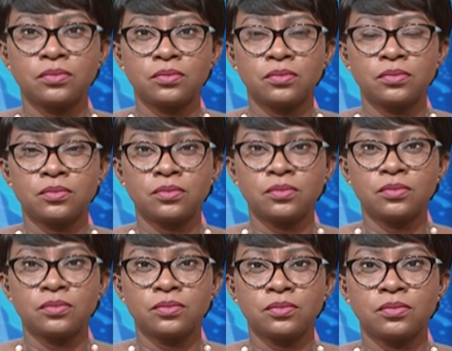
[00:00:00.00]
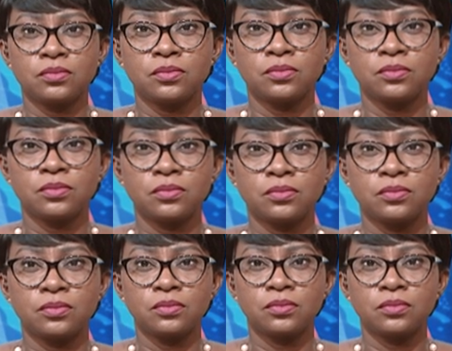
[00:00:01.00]

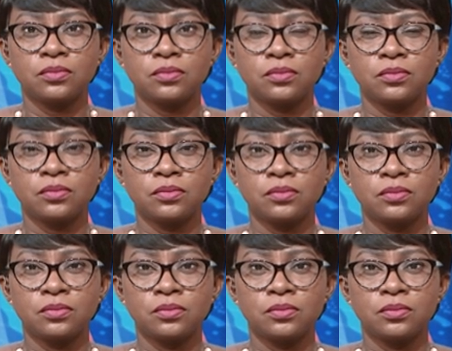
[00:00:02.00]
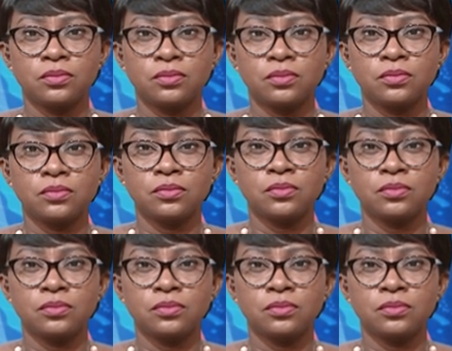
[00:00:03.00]
(silent)